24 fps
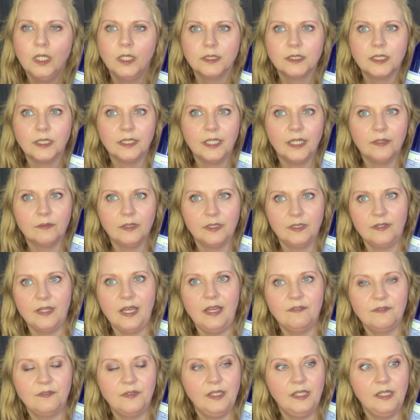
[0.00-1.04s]
to get rid of
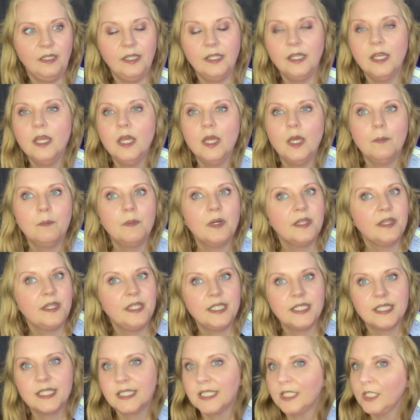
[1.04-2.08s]
that feeling but
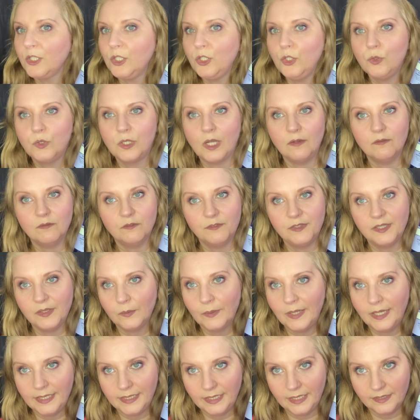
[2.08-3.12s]
this you don't
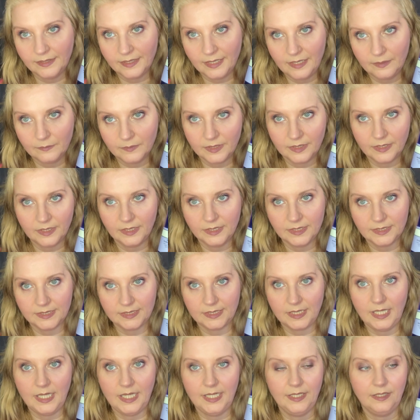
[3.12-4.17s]
feel any of that with
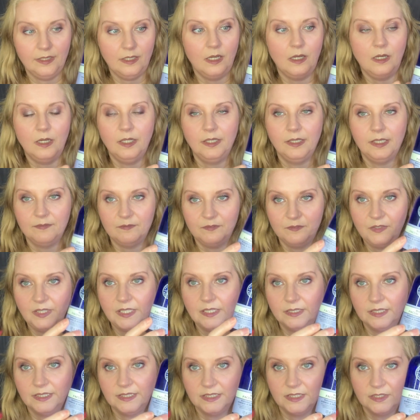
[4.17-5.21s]
this and I
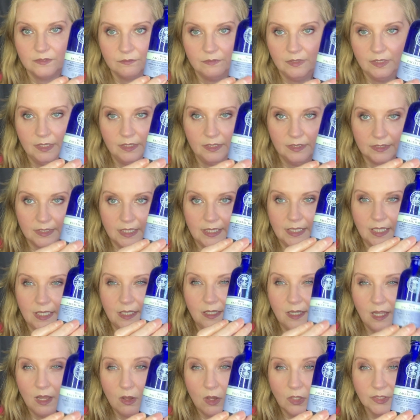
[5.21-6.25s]
think this is really good and it
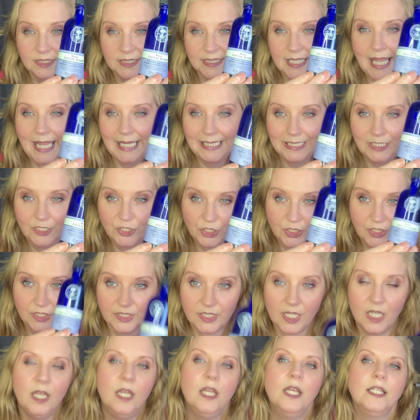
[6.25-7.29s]
lasts
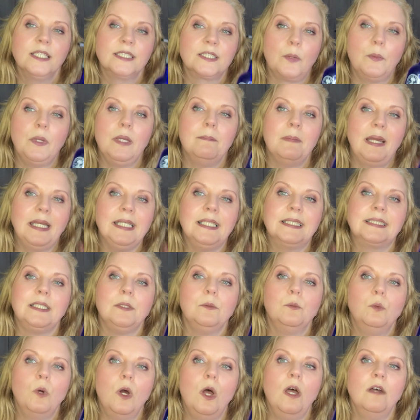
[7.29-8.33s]
ages so it makes
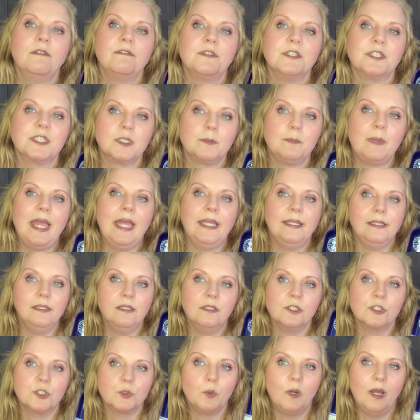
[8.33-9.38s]
it worth the
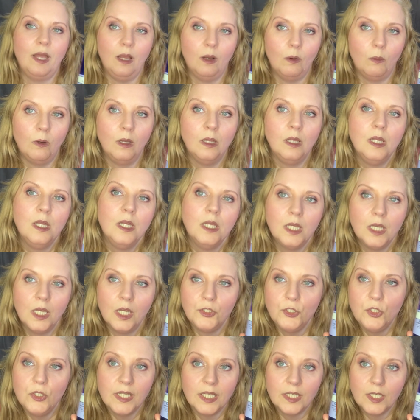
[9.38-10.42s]
spend as well
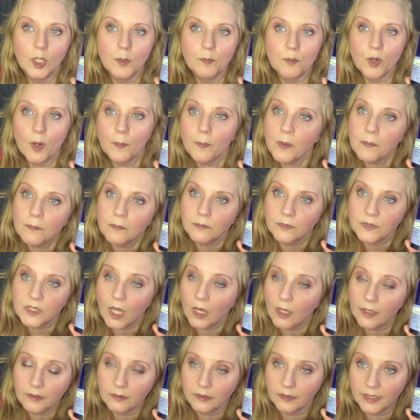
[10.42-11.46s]
and you get no problems
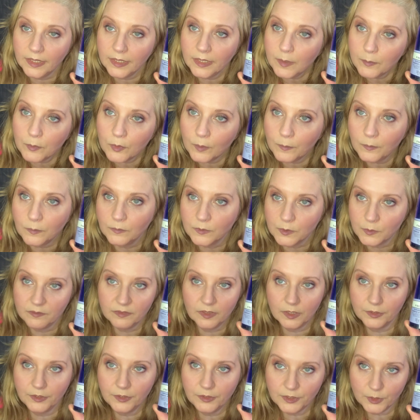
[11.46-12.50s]
I don't get any problems with
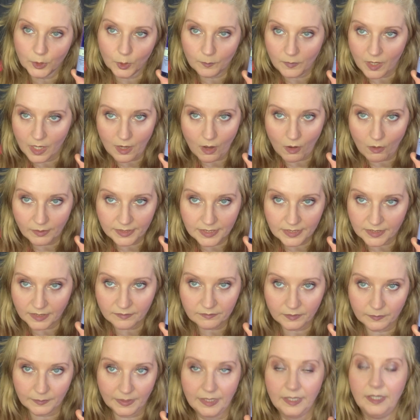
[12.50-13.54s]
it I use it on my eyes
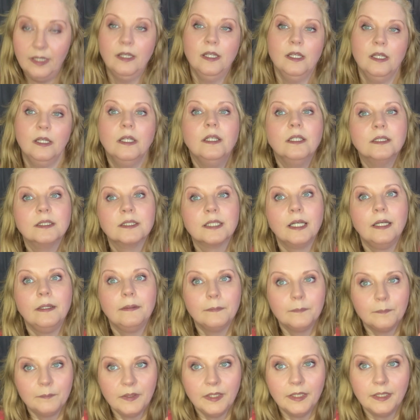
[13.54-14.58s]
everywhere
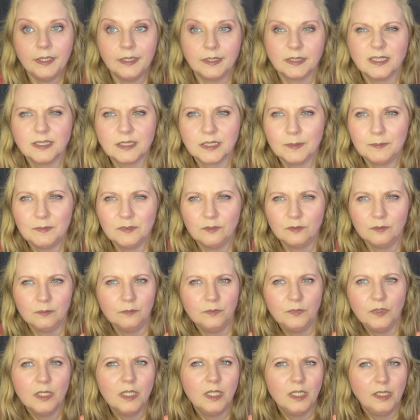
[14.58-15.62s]
so yeah because some of
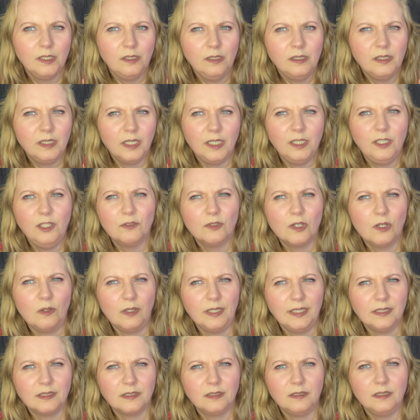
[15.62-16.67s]
them you get in your
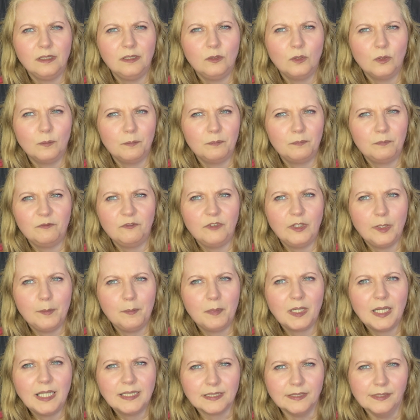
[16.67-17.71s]
eyes and they're not very
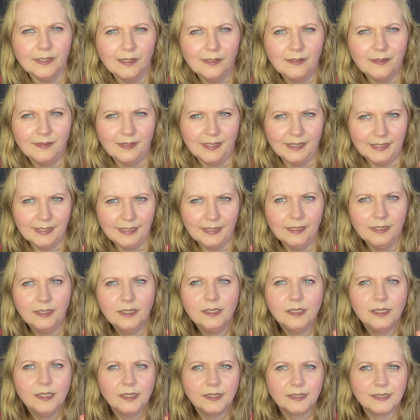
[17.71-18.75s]
pleasant are they
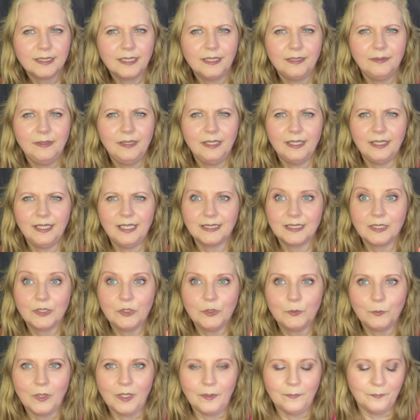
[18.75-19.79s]
so yeah that's a
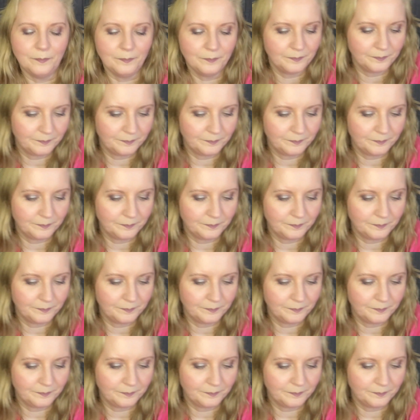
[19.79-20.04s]
good one